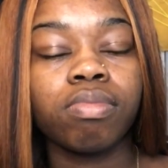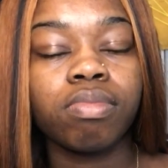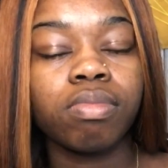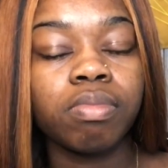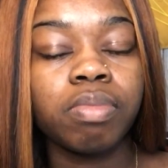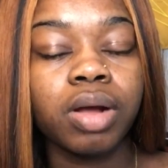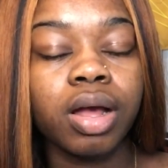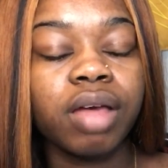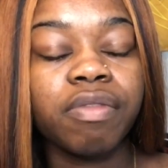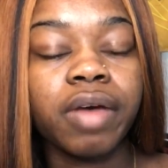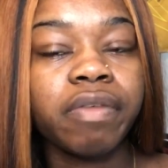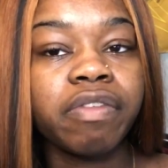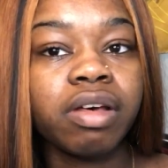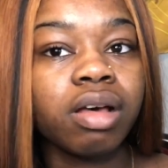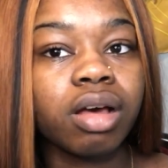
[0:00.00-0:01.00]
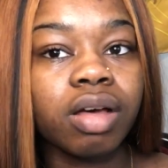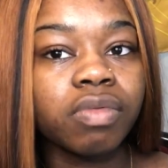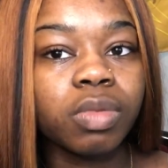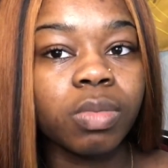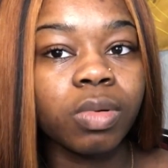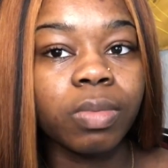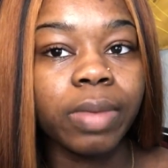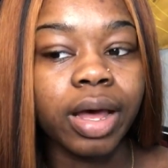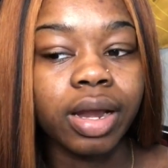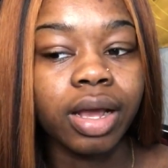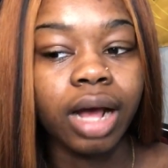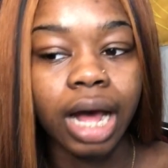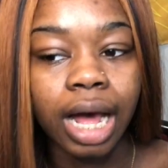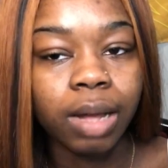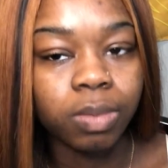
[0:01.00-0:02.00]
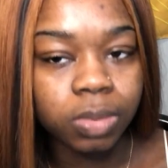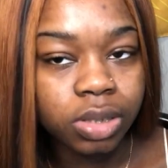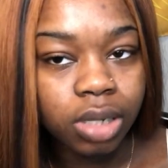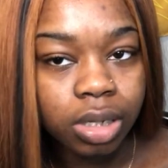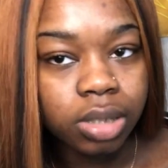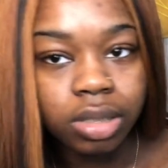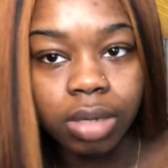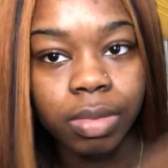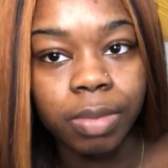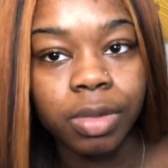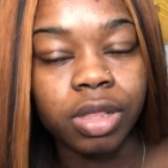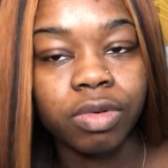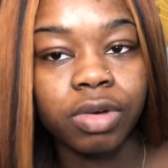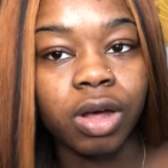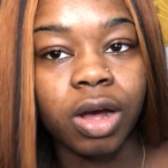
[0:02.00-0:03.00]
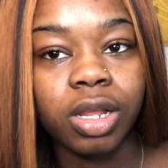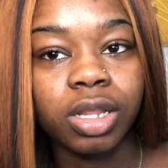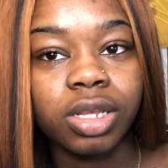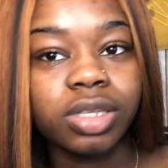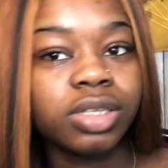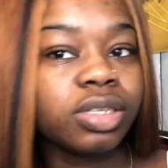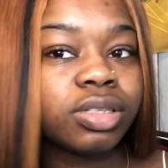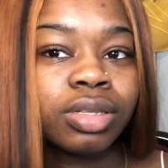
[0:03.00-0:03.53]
bro, if I felt uncomfortable about it, I was going to tell my mother regardless.